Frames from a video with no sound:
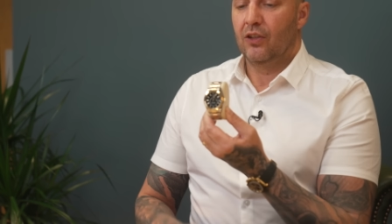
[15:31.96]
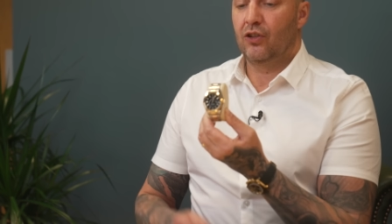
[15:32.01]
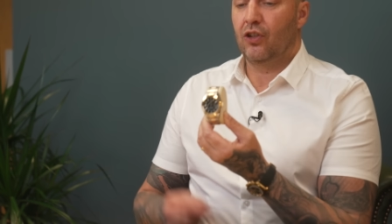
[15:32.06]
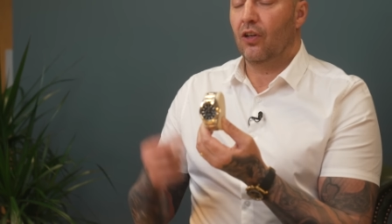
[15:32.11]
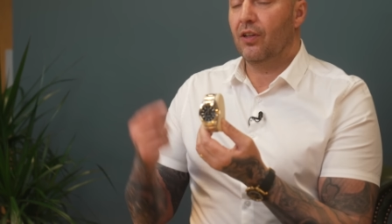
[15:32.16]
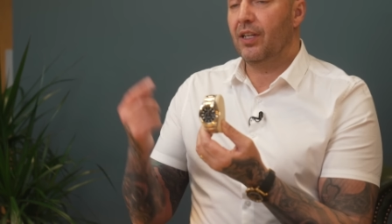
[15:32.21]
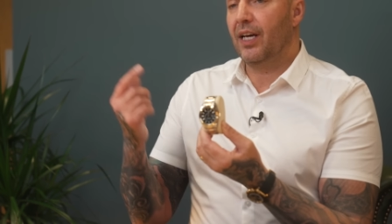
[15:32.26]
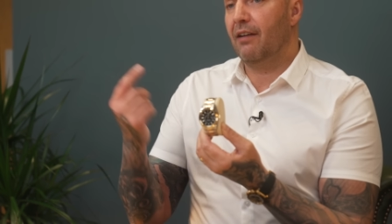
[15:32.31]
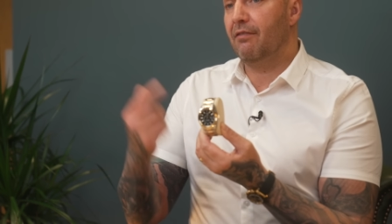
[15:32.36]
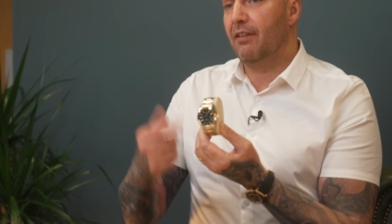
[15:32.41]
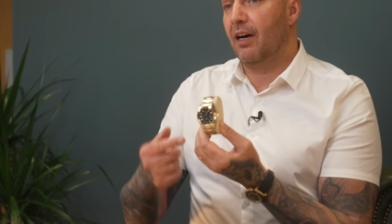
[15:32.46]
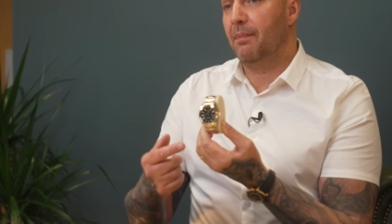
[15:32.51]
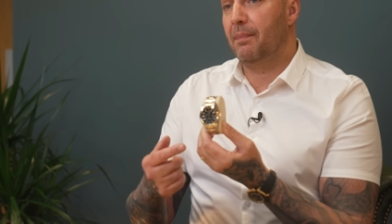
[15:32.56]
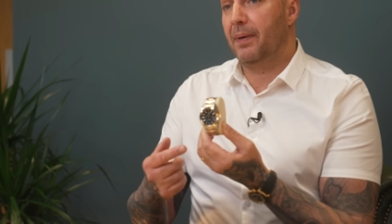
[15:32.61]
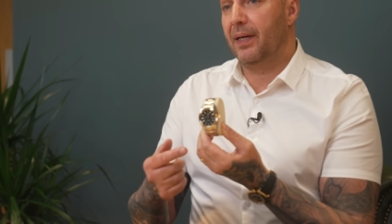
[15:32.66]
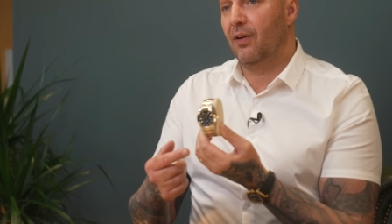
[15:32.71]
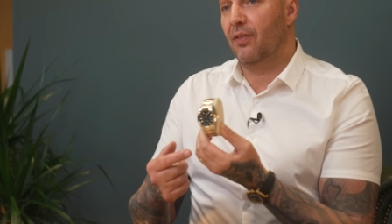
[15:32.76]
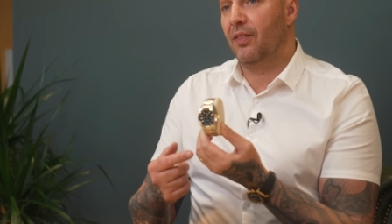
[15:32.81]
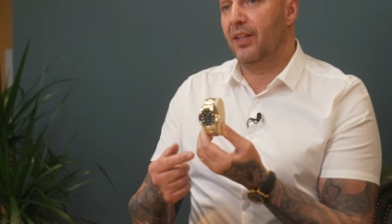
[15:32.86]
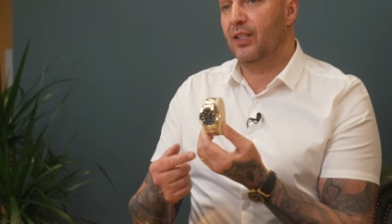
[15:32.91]
So the
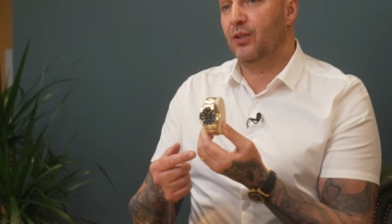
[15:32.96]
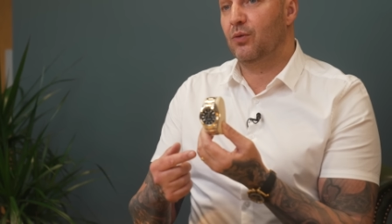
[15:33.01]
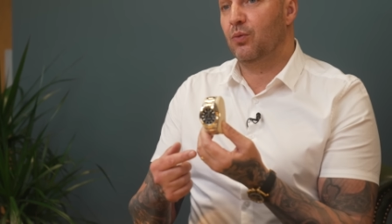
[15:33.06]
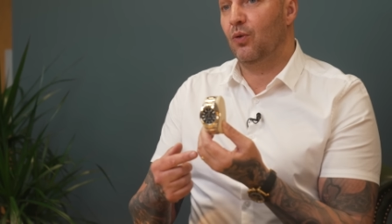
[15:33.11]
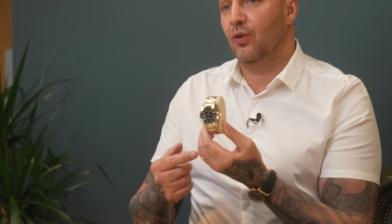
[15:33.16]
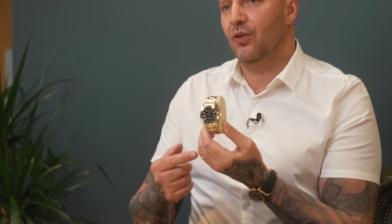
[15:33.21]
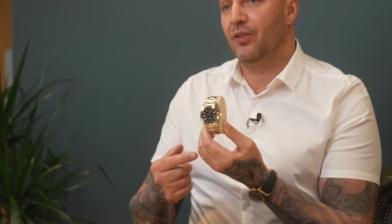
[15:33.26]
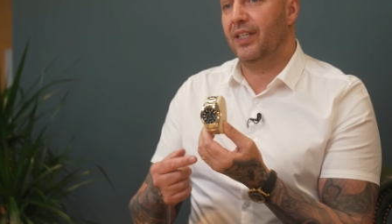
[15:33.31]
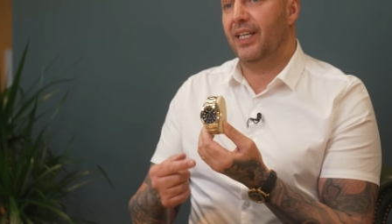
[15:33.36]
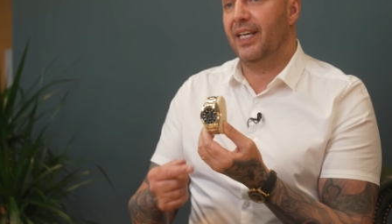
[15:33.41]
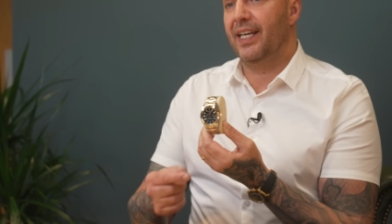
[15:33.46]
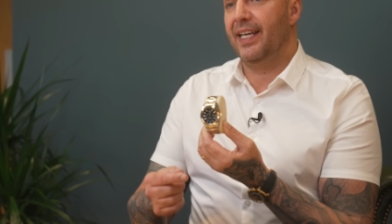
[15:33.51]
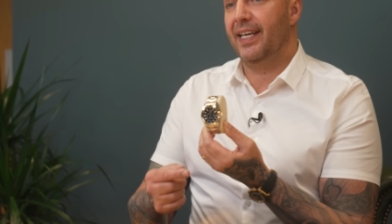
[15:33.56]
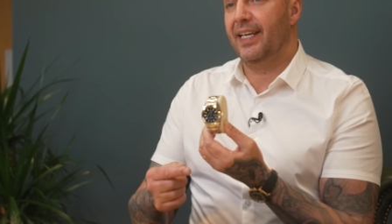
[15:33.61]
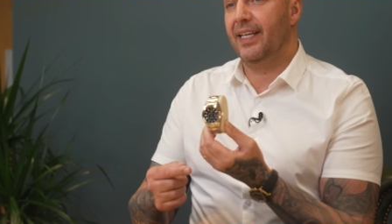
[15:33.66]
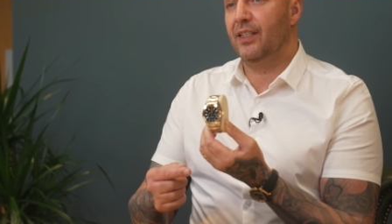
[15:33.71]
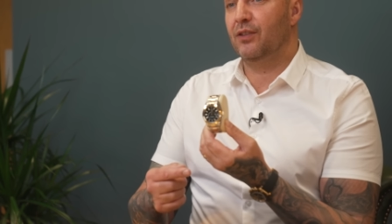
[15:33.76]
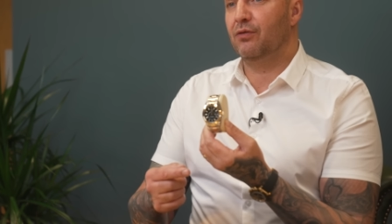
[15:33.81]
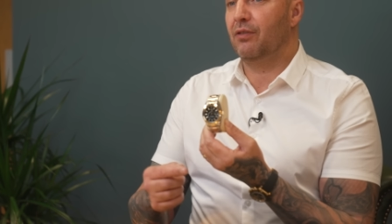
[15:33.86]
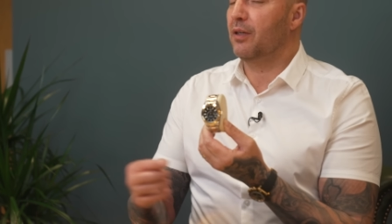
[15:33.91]
MRP on this one
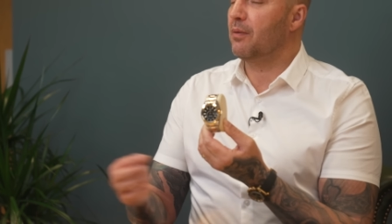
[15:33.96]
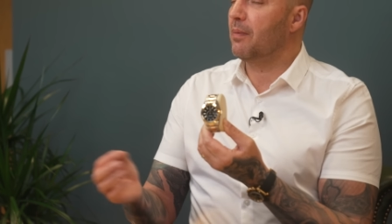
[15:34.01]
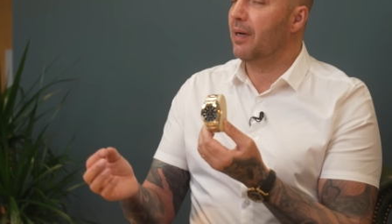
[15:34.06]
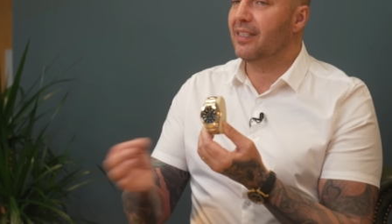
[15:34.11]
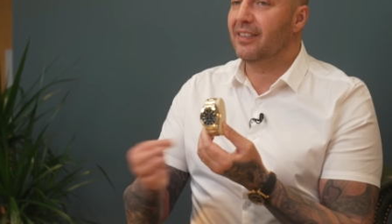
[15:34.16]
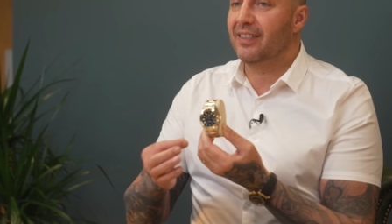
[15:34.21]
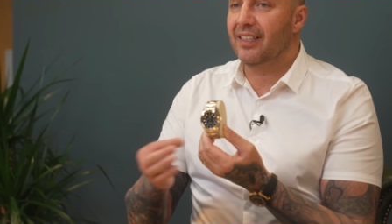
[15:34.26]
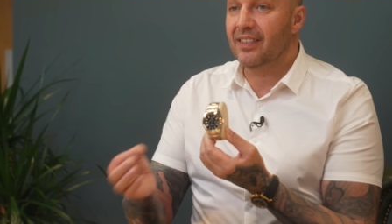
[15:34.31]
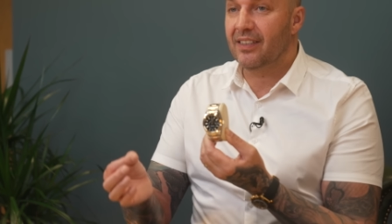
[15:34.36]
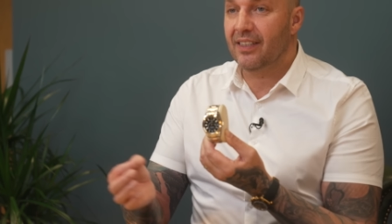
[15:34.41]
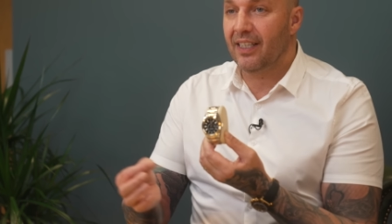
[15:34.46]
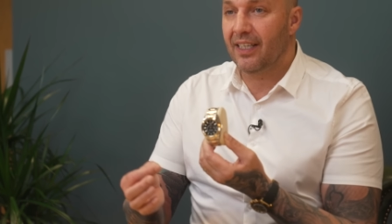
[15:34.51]
is around about 60